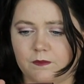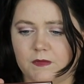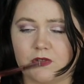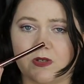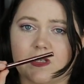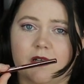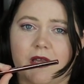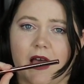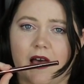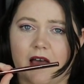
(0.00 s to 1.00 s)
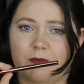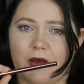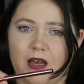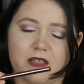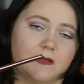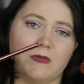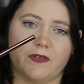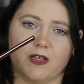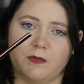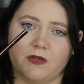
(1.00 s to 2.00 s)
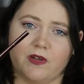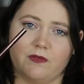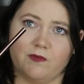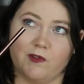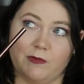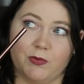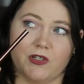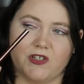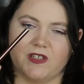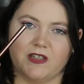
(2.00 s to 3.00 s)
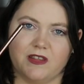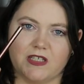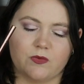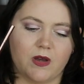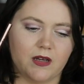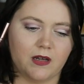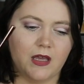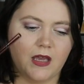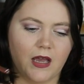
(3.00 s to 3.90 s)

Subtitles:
this one's going to be a hard pass. I'm never going to be repurchasing this one.